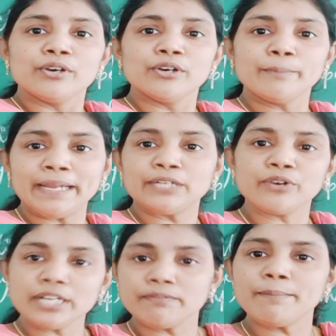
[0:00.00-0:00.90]
byte
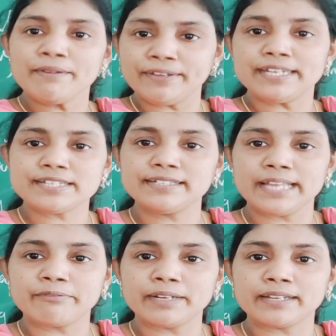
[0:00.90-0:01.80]
code, it will be finished
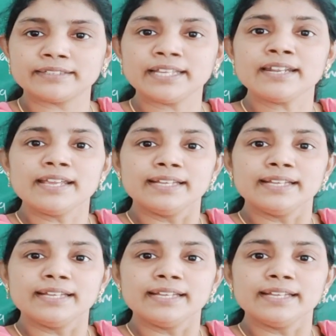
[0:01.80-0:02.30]
their work. Then